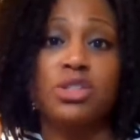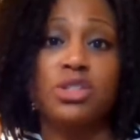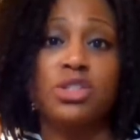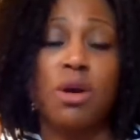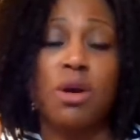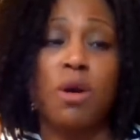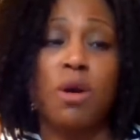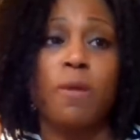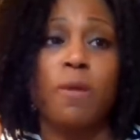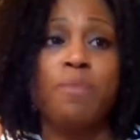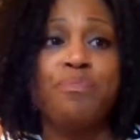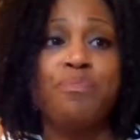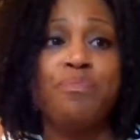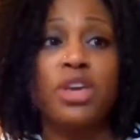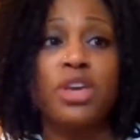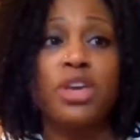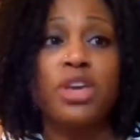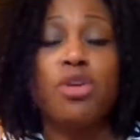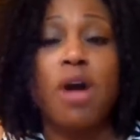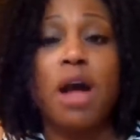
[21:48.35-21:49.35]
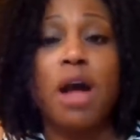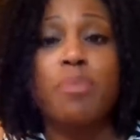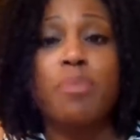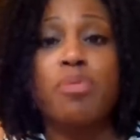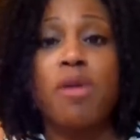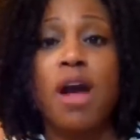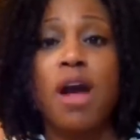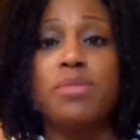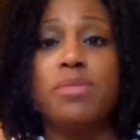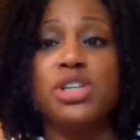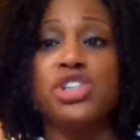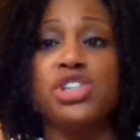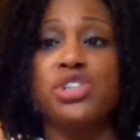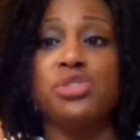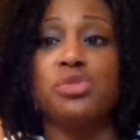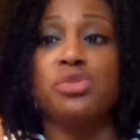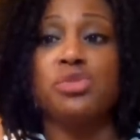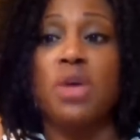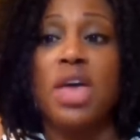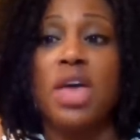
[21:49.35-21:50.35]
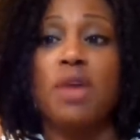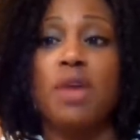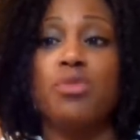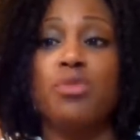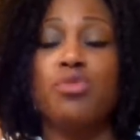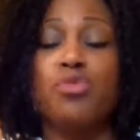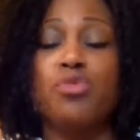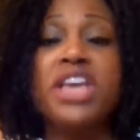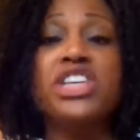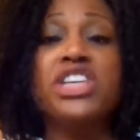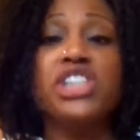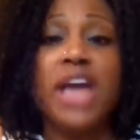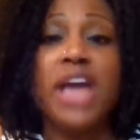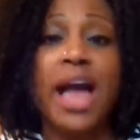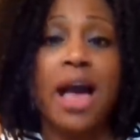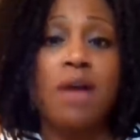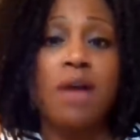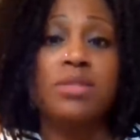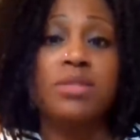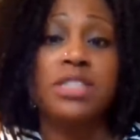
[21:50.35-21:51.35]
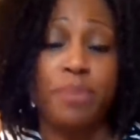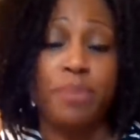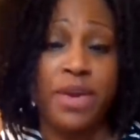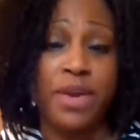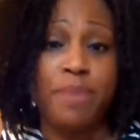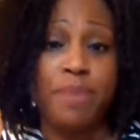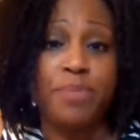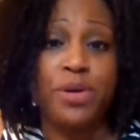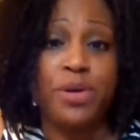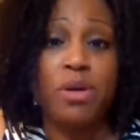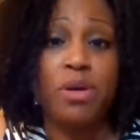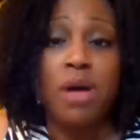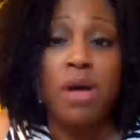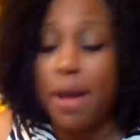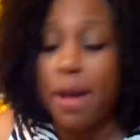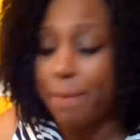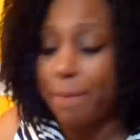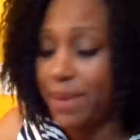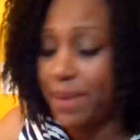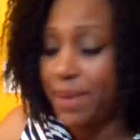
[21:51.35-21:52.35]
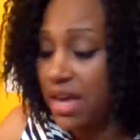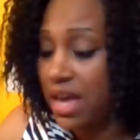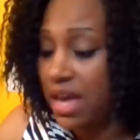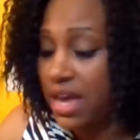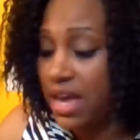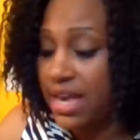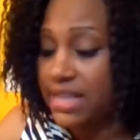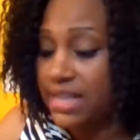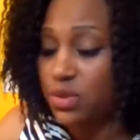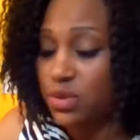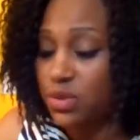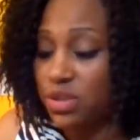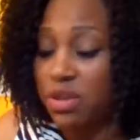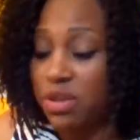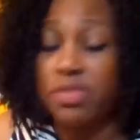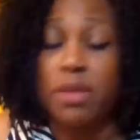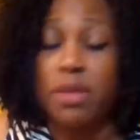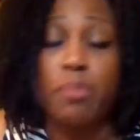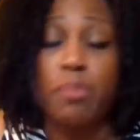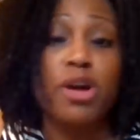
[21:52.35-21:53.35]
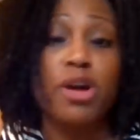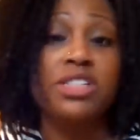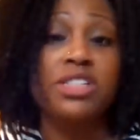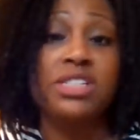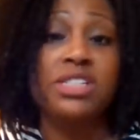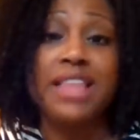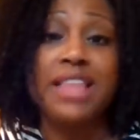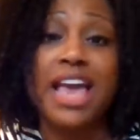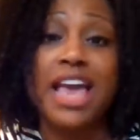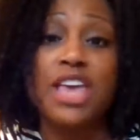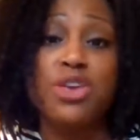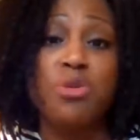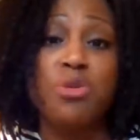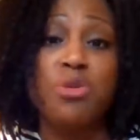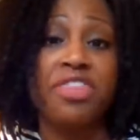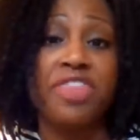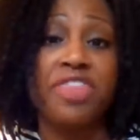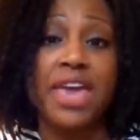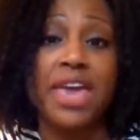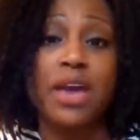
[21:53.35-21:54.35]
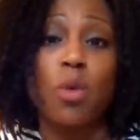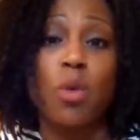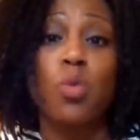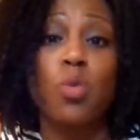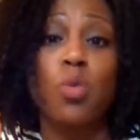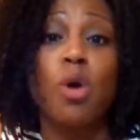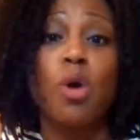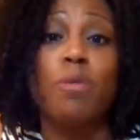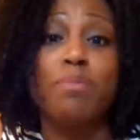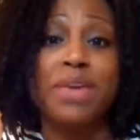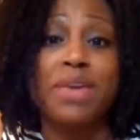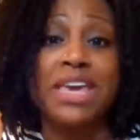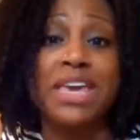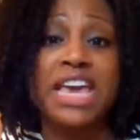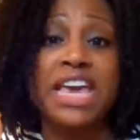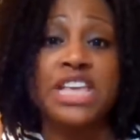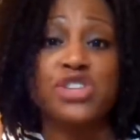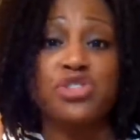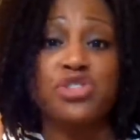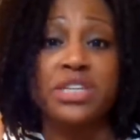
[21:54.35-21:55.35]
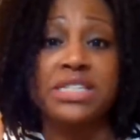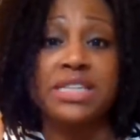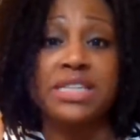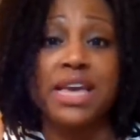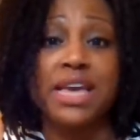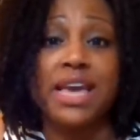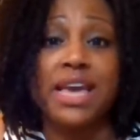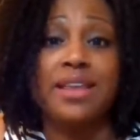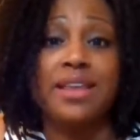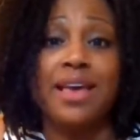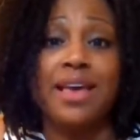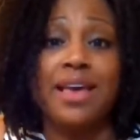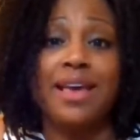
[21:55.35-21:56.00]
So, I promise you, reach out to people because the person that you think won't be interested,